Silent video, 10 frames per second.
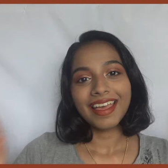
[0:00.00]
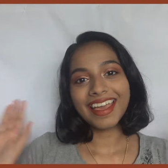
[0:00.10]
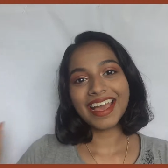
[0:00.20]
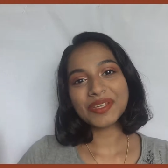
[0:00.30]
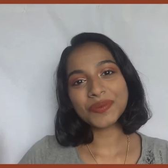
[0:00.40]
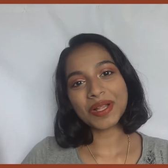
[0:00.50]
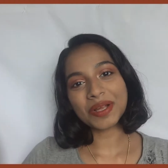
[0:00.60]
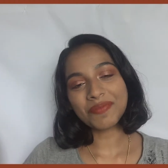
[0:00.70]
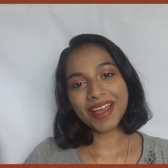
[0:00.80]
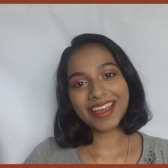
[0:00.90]
Hey guys,
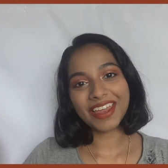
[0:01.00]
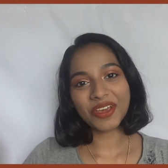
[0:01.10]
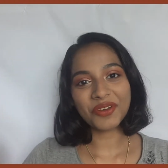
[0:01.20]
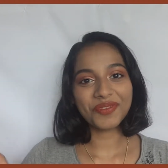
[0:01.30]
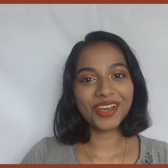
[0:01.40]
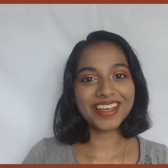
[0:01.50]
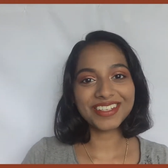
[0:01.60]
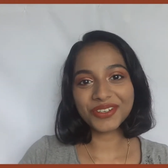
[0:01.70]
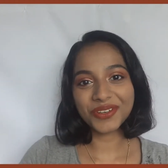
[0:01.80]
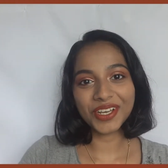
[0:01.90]
welcome back and I hope you
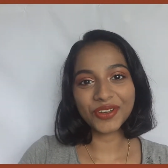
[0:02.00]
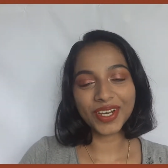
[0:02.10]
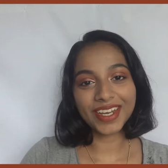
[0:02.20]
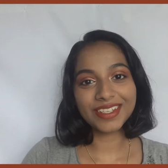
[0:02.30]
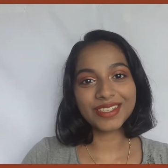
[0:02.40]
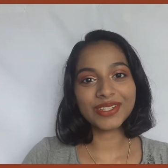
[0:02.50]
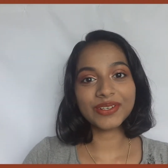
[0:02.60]
guys are doing great.